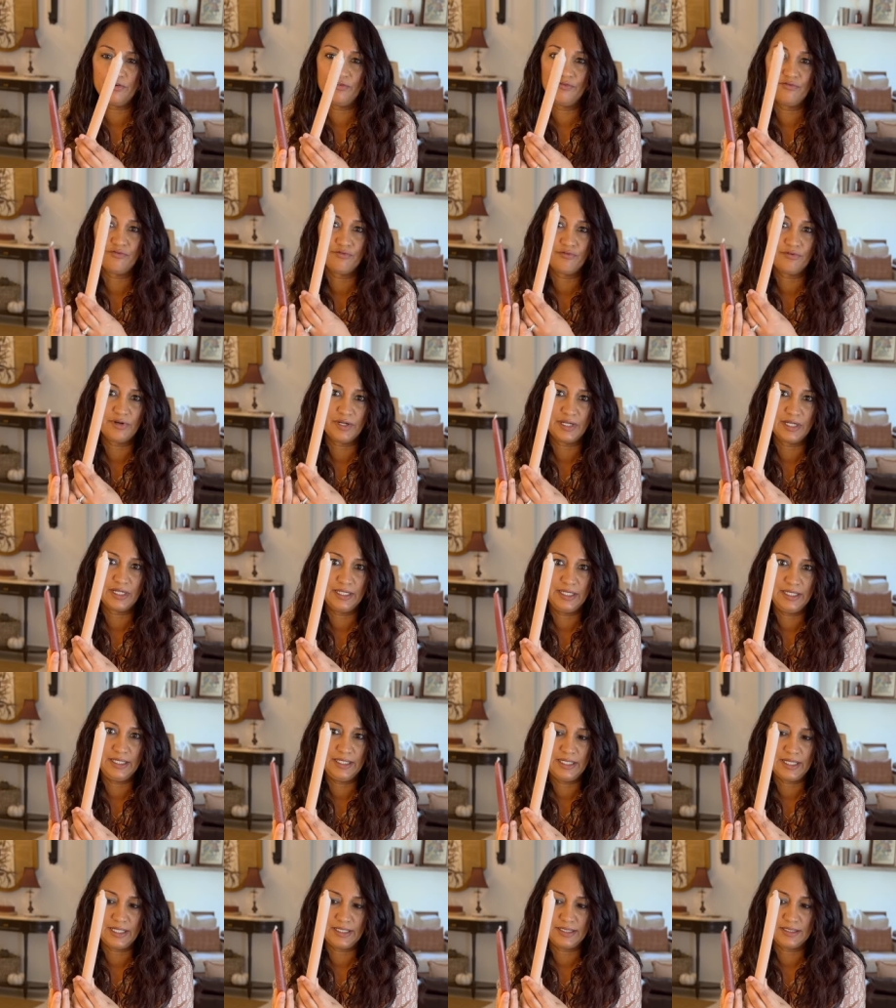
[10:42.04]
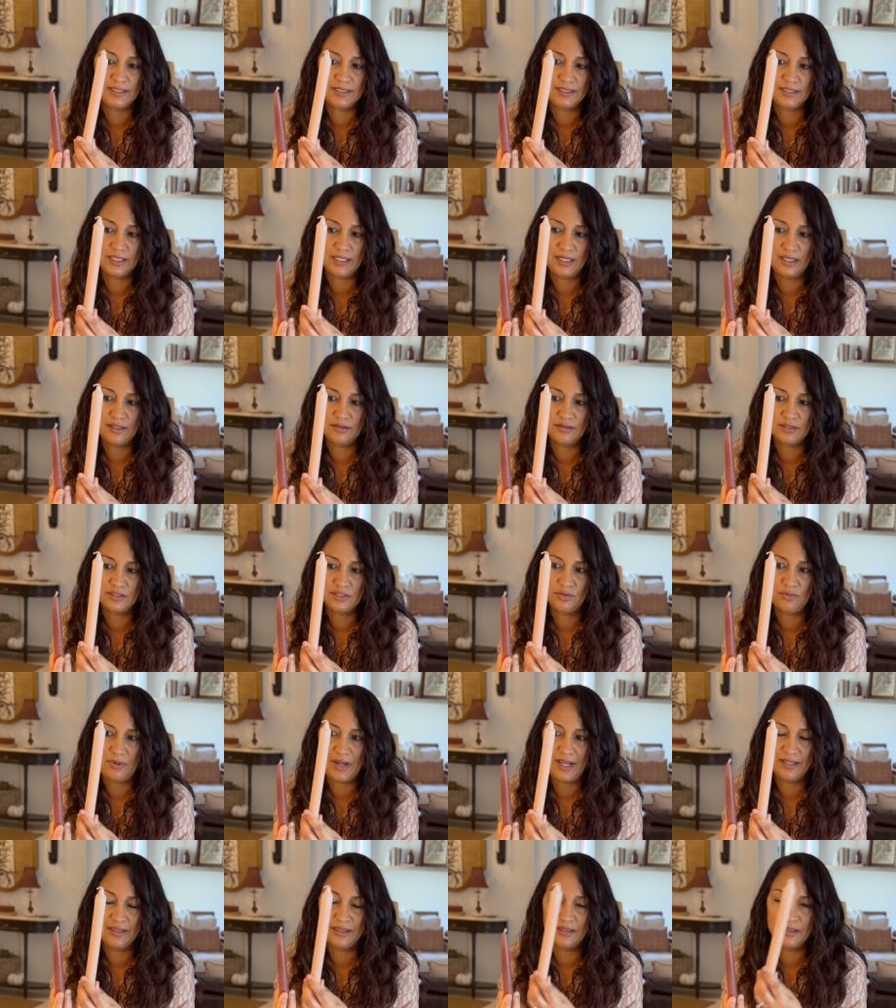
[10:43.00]
really nice together. So
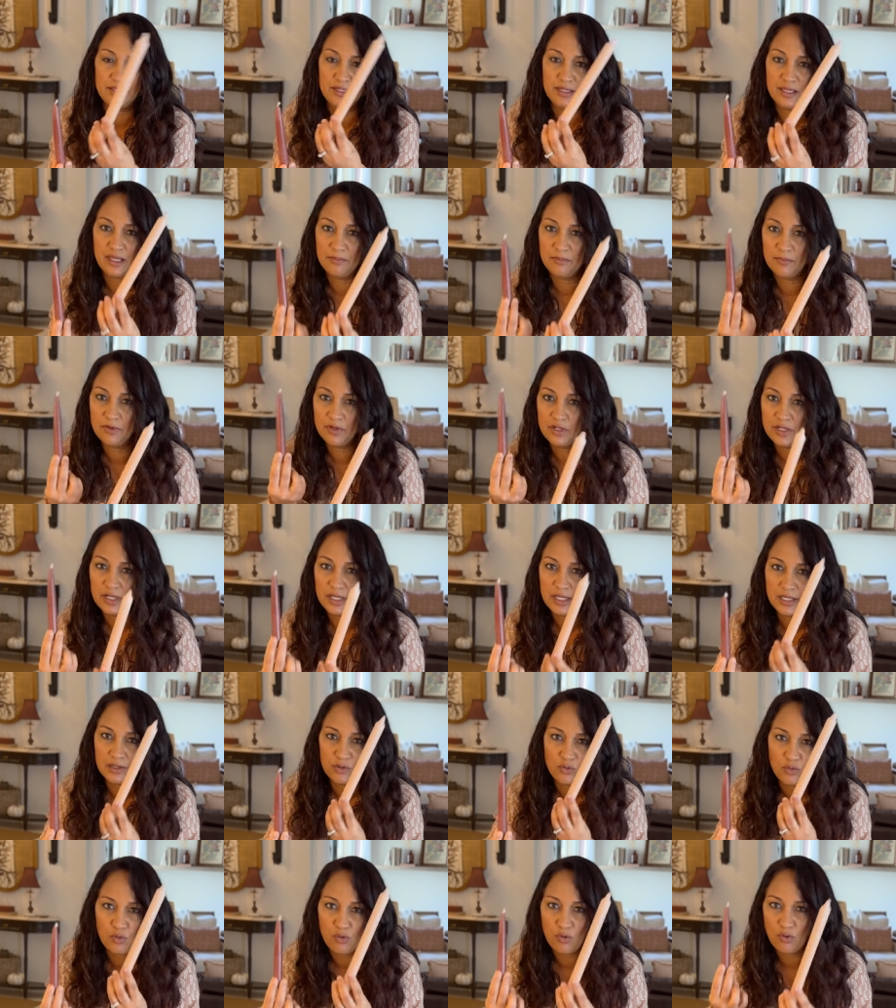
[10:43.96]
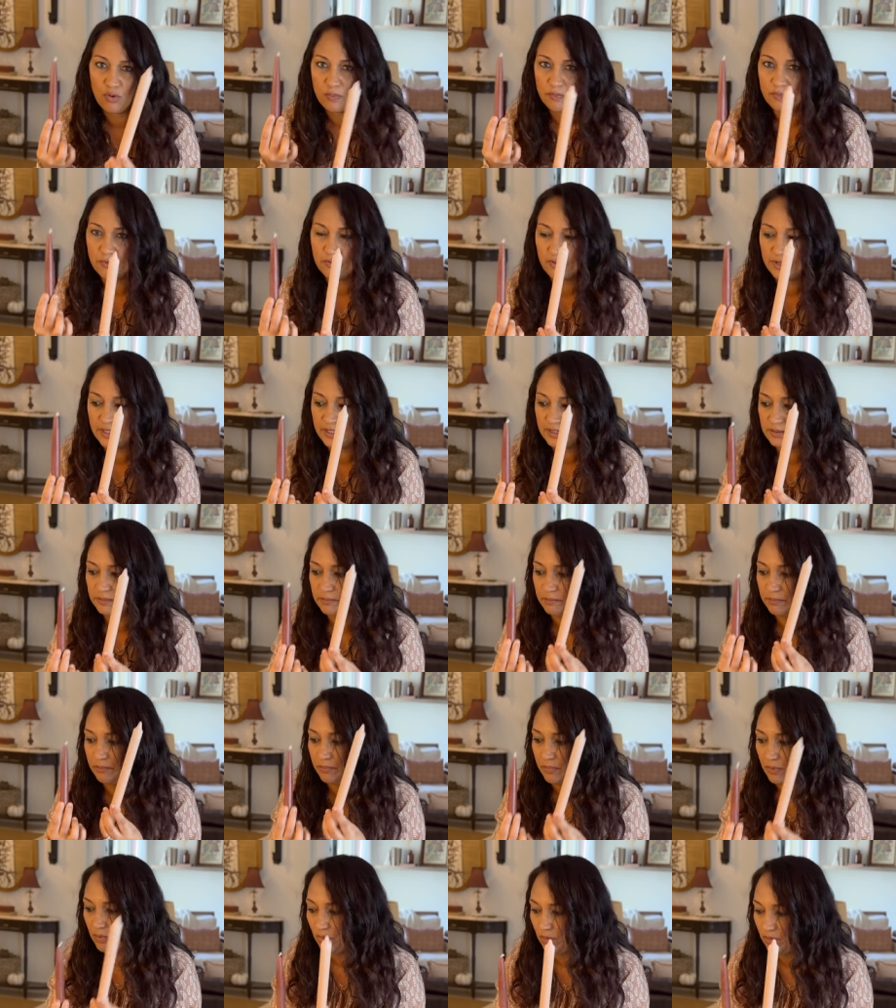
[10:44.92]
I think I'm gonna
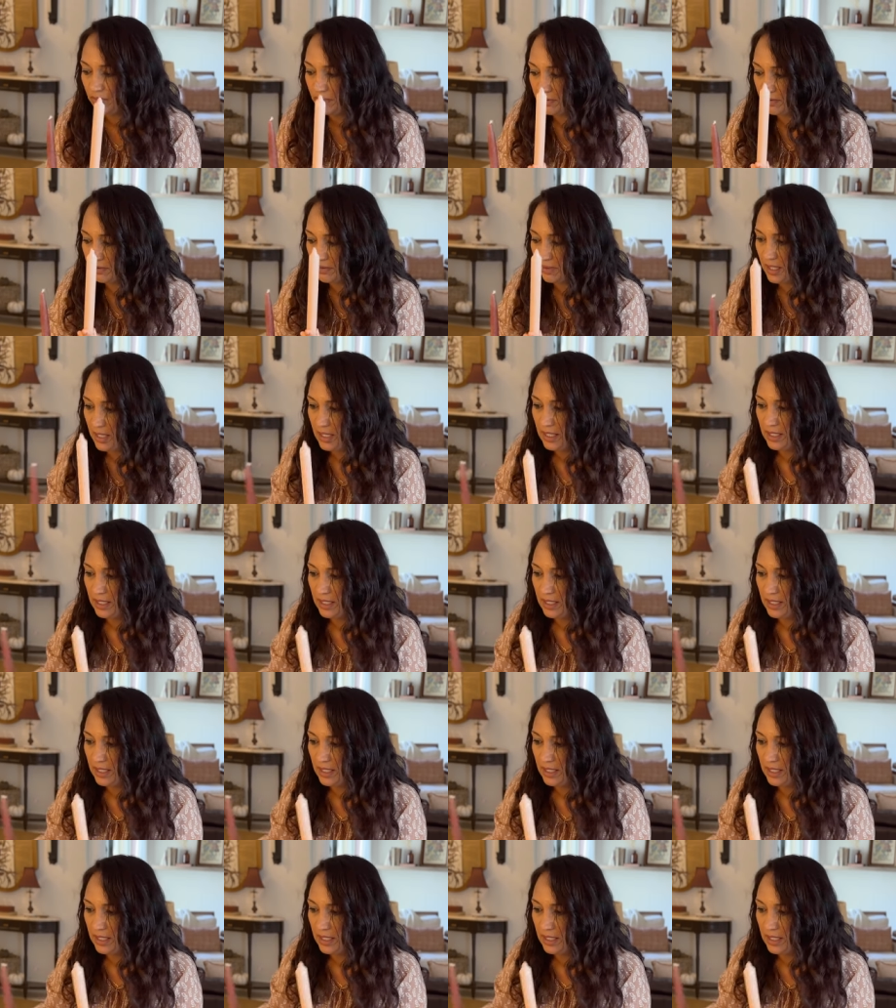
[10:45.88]
incorporate both